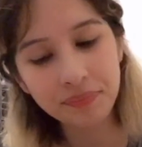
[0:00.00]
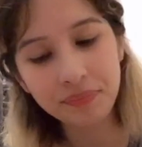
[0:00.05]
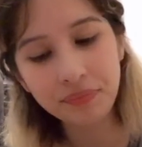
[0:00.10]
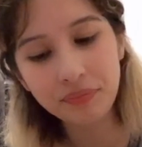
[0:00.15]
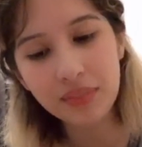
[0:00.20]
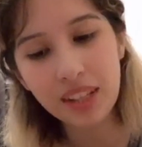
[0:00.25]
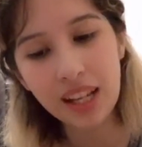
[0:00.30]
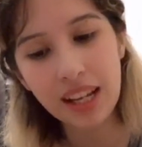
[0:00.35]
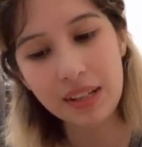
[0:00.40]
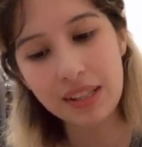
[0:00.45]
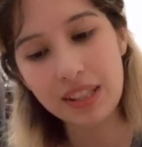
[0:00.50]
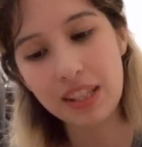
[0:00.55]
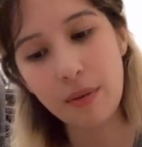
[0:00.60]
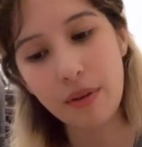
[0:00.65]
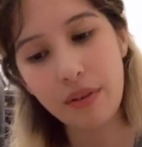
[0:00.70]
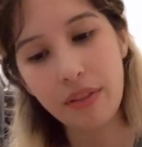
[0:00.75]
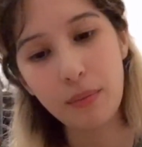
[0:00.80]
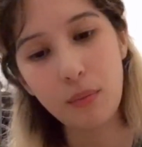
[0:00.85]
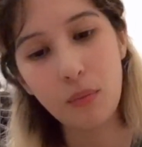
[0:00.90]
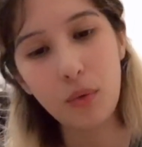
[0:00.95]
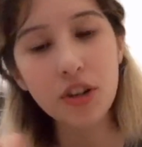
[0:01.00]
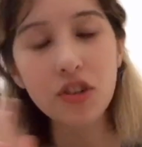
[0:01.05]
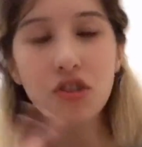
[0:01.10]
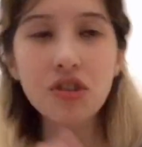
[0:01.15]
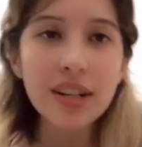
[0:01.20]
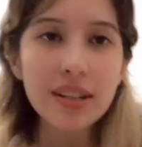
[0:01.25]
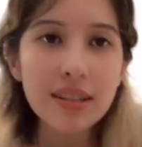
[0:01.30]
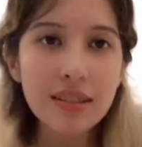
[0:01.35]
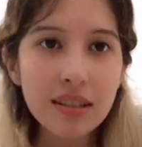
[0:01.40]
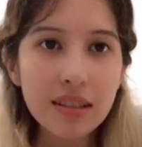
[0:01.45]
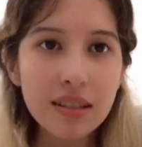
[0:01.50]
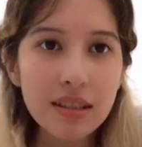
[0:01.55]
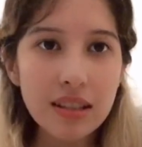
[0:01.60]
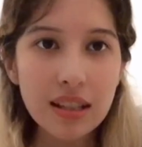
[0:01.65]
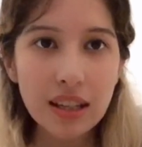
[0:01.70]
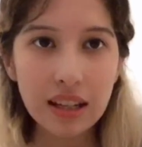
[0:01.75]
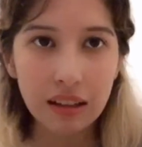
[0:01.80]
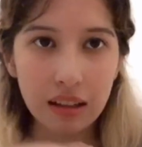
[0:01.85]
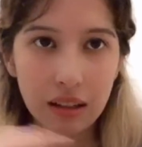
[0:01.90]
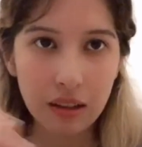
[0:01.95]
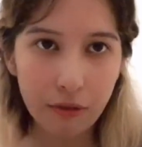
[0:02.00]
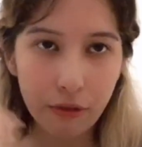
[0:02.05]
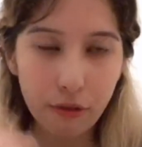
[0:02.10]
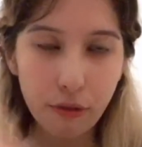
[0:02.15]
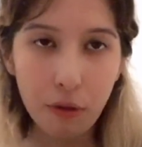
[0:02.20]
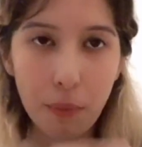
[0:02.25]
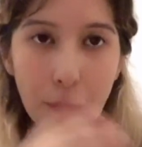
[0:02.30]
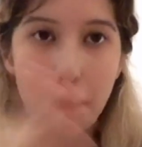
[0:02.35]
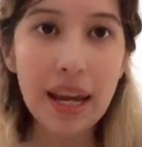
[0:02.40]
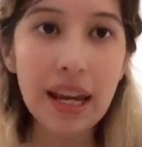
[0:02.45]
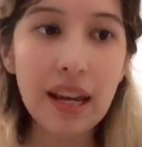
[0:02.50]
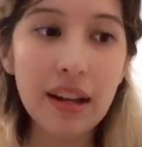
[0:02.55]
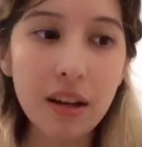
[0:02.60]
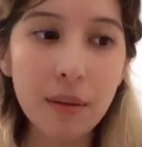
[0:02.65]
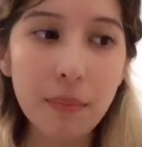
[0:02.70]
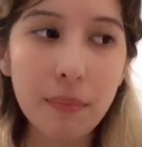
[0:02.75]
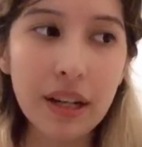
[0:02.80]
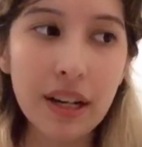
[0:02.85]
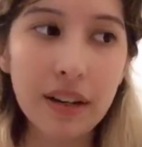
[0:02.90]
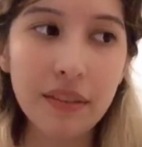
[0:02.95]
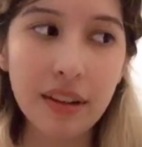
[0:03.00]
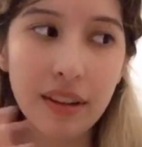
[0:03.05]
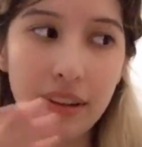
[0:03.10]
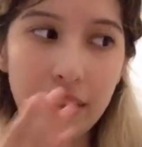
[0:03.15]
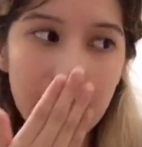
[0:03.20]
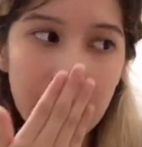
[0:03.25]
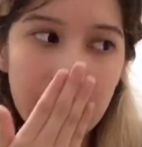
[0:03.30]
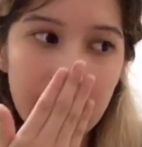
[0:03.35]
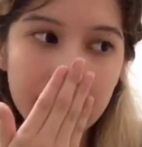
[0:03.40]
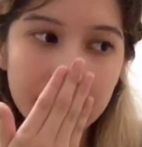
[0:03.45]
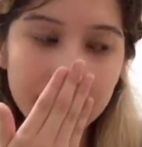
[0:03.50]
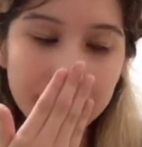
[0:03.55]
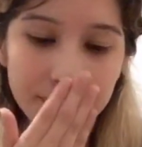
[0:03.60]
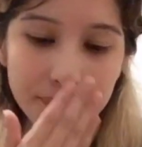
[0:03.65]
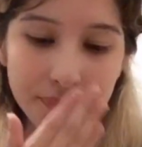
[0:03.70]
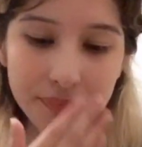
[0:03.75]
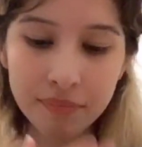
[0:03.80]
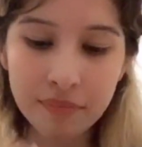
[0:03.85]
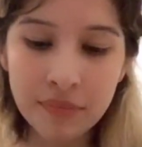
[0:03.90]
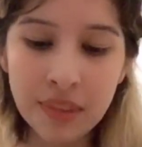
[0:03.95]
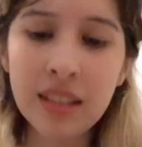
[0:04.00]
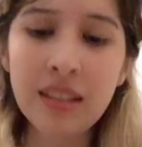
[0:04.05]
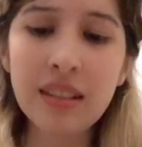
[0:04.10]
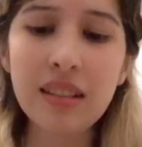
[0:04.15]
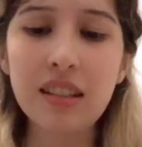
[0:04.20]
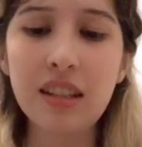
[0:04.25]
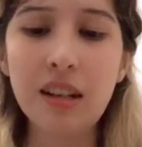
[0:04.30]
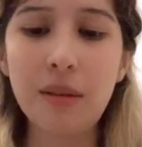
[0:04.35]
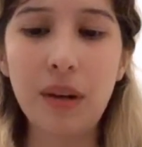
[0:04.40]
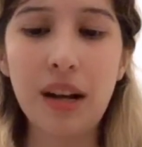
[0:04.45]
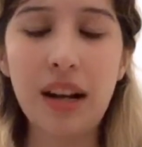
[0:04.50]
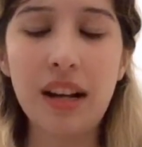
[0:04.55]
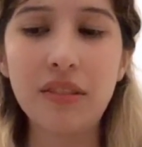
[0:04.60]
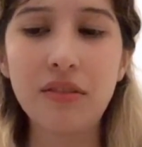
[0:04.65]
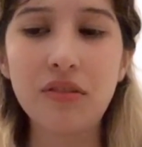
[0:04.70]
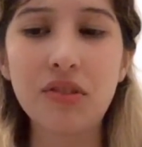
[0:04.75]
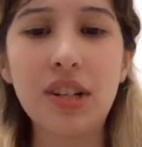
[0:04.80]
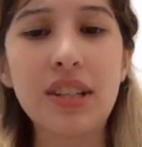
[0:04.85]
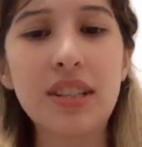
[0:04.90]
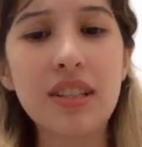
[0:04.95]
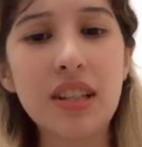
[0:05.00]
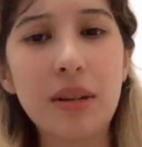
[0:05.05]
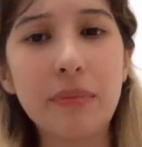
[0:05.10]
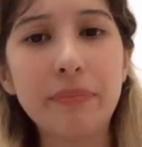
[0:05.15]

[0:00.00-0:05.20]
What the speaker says: And some of them wear dresses, like full makeup and everything. Some kind of dress up